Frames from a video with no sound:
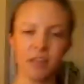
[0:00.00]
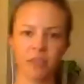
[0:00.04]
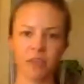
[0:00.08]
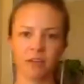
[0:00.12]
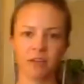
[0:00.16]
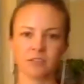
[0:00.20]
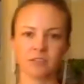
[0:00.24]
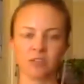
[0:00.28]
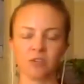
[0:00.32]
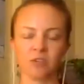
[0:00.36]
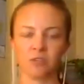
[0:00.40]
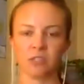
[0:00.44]

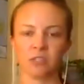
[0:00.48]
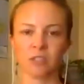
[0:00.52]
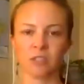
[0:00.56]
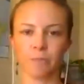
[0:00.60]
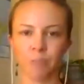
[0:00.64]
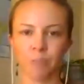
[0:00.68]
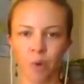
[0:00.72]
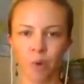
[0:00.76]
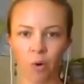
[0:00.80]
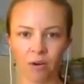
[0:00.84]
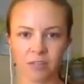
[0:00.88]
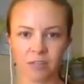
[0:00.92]
nothing to
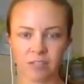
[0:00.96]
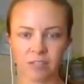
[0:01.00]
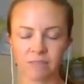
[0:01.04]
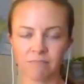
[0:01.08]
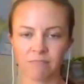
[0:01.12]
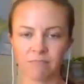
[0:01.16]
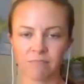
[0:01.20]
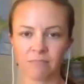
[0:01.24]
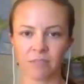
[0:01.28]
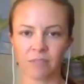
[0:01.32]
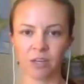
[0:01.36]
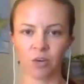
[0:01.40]
support
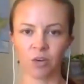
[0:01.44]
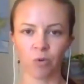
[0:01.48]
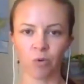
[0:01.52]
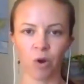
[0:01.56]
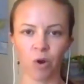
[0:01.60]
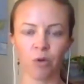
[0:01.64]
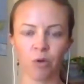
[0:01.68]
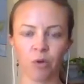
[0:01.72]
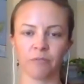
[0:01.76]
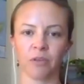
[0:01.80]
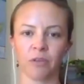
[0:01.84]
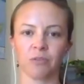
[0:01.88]
the
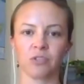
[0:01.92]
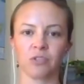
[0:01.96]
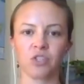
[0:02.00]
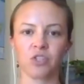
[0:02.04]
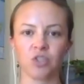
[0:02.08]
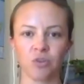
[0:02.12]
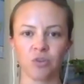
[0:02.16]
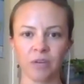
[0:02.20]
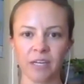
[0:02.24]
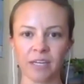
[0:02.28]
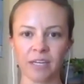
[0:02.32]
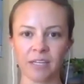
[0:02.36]
growth of those
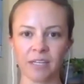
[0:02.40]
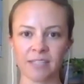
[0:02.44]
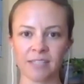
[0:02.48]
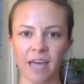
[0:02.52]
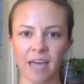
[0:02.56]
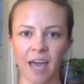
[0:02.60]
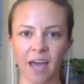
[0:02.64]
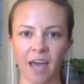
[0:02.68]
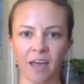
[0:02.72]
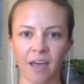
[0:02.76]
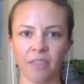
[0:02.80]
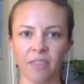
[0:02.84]
trees
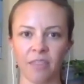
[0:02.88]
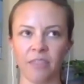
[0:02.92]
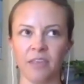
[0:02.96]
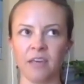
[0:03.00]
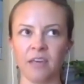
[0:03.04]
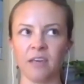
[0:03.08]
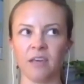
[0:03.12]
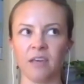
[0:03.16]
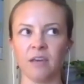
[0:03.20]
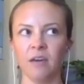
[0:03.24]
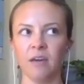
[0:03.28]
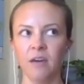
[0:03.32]
and
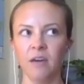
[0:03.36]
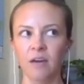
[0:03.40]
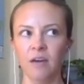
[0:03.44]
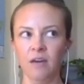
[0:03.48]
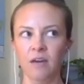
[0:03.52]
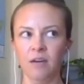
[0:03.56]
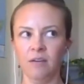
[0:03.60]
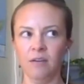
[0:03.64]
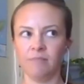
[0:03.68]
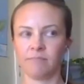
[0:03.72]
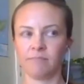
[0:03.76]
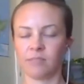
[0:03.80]
the
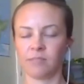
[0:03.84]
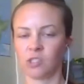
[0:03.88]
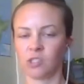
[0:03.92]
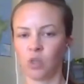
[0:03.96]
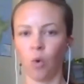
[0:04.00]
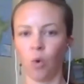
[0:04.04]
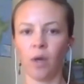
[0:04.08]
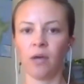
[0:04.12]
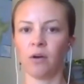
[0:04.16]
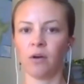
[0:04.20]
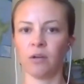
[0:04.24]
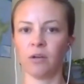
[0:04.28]

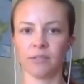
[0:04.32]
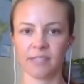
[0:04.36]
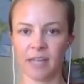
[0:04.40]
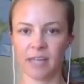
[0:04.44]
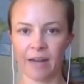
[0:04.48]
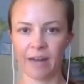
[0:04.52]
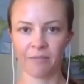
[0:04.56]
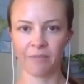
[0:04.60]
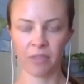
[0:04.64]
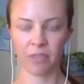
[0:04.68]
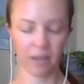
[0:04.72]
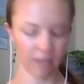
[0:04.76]
soils and
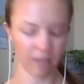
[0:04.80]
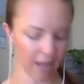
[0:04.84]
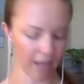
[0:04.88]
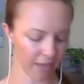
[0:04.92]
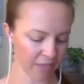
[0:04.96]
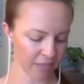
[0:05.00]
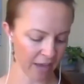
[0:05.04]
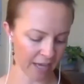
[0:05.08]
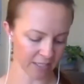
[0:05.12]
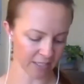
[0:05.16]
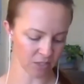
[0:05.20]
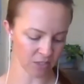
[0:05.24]
everything like
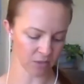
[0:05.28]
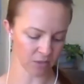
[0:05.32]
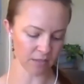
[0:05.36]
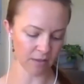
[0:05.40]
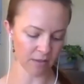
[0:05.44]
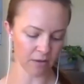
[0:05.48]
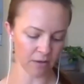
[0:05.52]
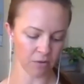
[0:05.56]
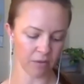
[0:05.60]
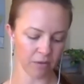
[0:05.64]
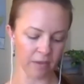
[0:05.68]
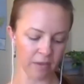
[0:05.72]
that. So it's
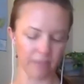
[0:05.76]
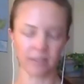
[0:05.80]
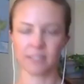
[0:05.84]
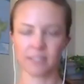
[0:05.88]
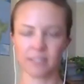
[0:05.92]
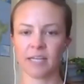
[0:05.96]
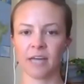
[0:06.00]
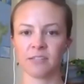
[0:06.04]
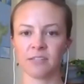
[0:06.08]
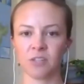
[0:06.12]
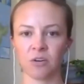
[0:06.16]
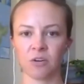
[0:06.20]
literally the
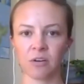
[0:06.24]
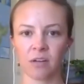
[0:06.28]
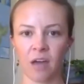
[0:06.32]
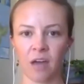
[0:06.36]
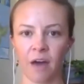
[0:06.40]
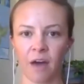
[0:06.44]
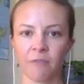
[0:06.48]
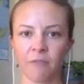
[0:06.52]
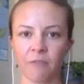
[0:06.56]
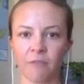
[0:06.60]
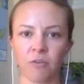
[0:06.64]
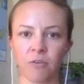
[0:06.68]
desert
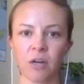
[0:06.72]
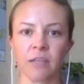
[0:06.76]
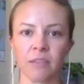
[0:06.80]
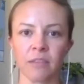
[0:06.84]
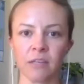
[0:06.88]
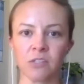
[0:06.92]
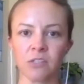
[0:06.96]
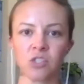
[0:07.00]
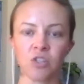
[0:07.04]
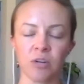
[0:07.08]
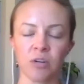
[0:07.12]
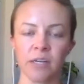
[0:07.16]
covering
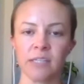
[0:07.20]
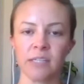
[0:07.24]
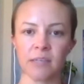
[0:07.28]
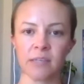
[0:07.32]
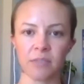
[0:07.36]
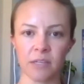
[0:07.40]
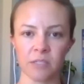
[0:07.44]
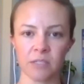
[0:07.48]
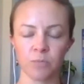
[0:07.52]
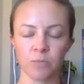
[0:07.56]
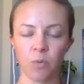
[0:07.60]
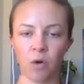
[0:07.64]
these trees at
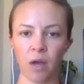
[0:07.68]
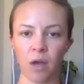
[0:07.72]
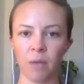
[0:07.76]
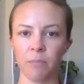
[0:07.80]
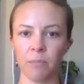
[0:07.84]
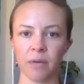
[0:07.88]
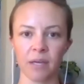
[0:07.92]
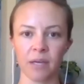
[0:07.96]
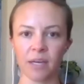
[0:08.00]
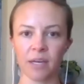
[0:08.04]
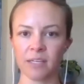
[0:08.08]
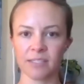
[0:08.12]
this point
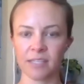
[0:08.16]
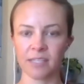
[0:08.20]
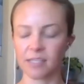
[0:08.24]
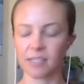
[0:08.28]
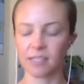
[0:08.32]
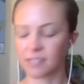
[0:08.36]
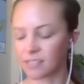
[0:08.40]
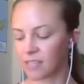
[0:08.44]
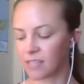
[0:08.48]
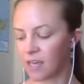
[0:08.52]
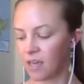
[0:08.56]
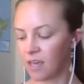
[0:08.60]
because
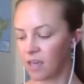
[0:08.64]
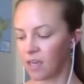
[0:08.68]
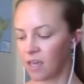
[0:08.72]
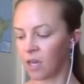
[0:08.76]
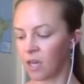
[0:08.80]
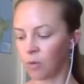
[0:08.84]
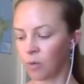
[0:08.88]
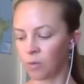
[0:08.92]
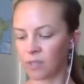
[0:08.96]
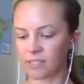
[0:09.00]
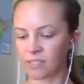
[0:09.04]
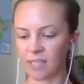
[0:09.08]
it's
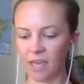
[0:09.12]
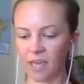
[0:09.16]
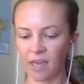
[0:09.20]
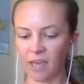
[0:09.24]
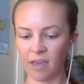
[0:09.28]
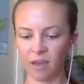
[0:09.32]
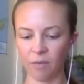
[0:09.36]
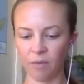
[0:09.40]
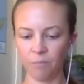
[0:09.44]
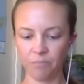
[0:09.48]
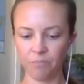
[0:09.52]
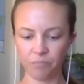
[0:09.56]
it was
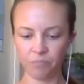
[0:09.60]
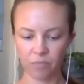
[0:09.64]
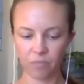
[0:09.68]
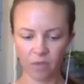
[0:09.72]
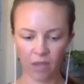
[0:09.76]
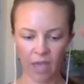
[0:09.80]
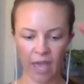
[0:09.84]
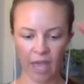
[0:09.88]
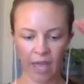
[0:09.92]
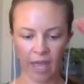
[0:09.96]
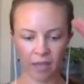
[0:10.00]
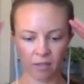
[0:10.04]
a
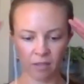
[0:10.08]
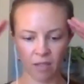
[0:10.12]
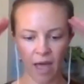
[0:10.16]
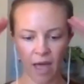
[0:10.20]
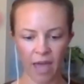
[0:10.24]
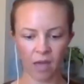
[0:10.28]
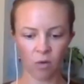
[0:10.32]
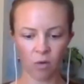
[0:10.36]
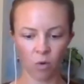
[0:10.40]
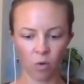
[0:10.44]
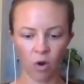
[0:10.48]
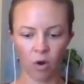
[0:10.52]
a like
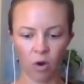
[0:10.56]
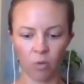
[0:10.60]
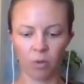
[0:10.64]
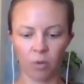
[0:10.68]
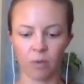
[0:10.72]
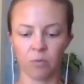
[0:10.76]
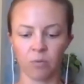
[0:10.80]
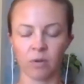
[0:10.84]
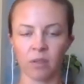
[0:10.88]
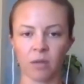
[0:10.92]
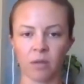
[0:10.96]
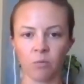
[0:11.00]
oh we
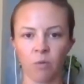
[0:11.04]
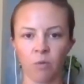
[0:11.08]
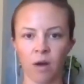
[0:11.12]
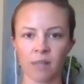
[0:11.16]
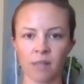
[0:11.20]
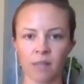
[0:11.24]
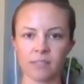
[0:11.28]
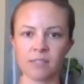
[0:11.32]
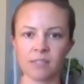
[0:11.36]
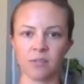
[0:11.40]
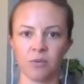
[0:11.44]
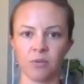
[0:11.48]
really want
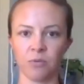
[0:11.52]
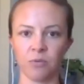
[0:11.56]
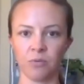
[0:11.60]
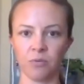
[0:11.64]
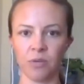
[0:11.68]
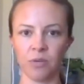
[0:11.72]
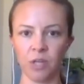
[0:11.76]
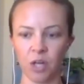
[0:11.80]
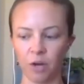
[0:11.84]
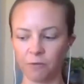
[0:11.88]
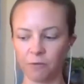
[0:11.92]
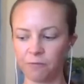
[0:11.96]
to you
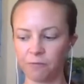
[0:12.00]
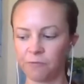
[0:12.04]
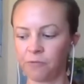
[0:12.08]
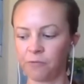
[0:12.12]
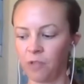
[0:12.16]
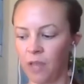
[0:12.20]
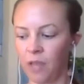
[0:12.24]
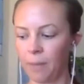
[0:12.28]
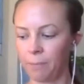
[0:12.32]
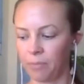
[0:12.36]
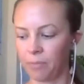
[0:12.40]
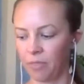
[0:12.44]
know
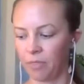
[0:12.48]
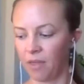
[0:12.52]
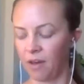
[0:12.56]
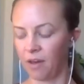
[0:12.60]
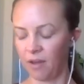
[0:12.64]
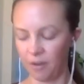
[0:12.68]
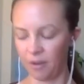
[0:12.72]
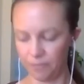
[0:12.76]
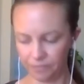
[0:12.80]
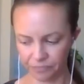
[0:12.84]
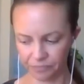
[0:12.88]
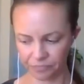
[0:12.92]
flip the